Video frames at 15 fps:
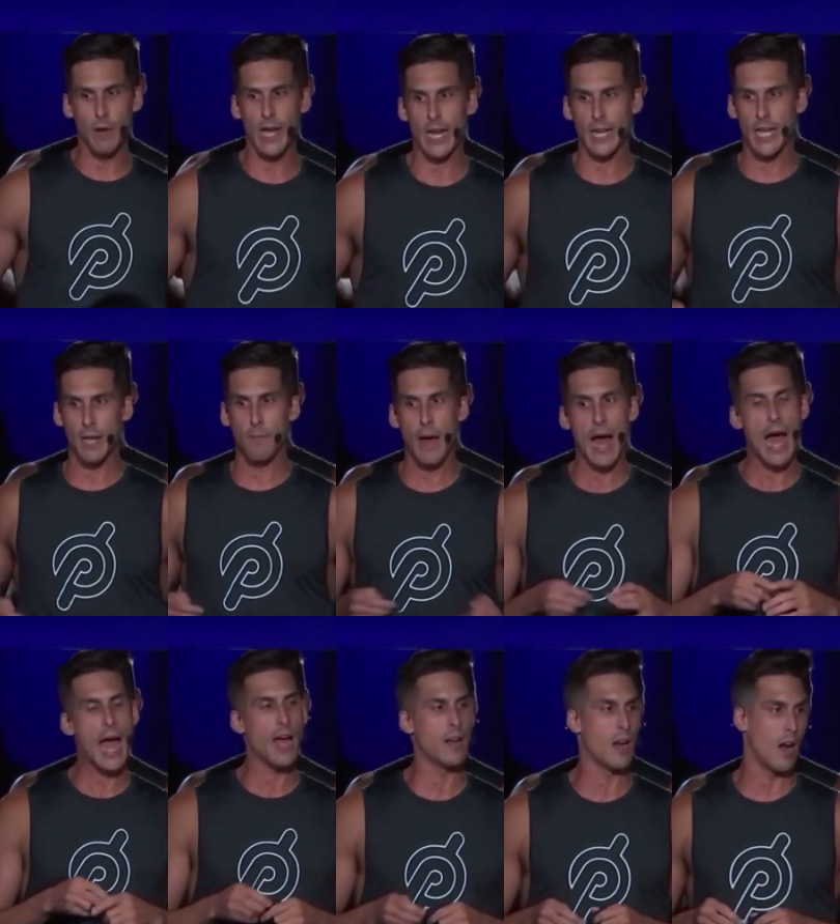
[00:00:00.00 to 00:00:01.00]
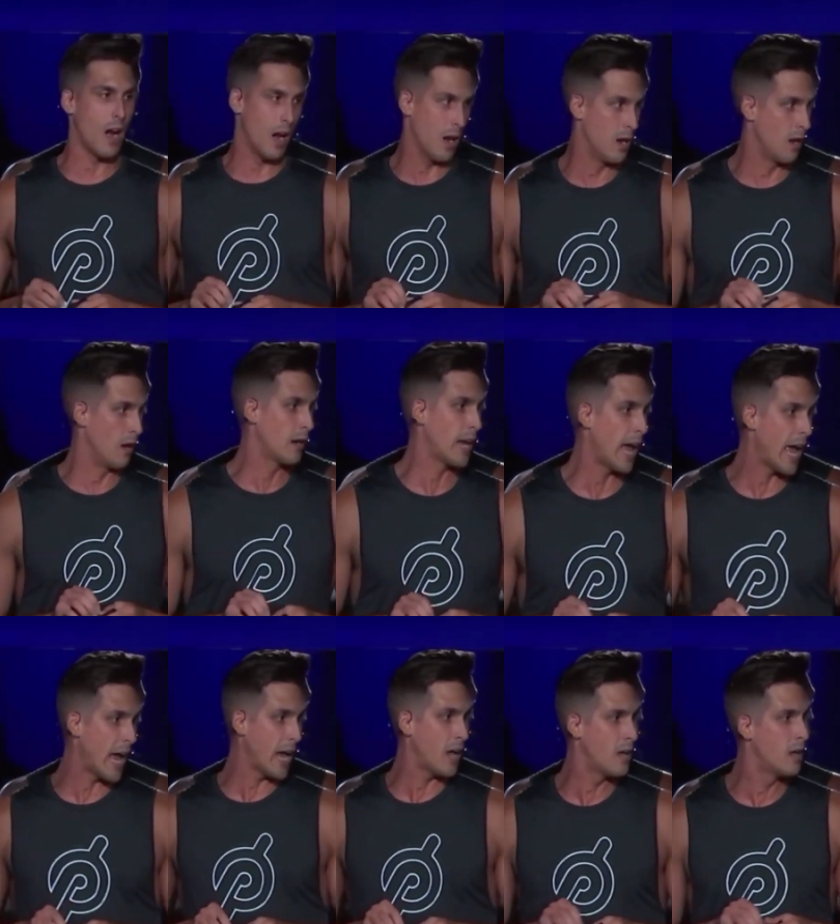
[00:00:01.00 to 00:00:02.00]
We gotta keep an eye on her,
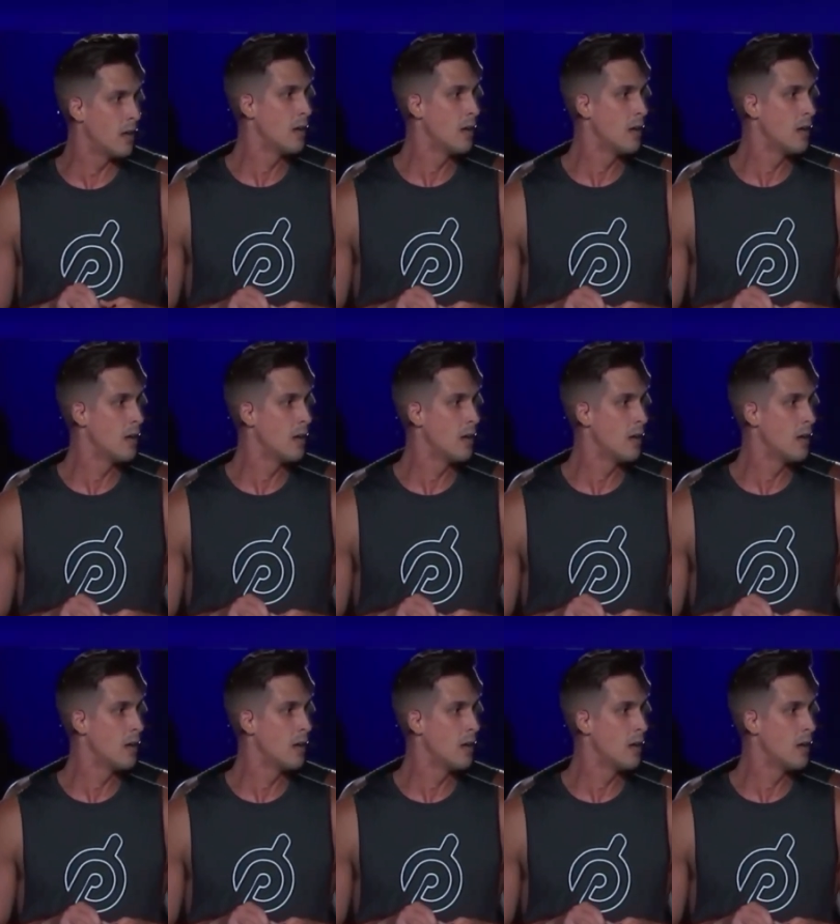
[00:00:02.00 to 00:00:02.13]
okay?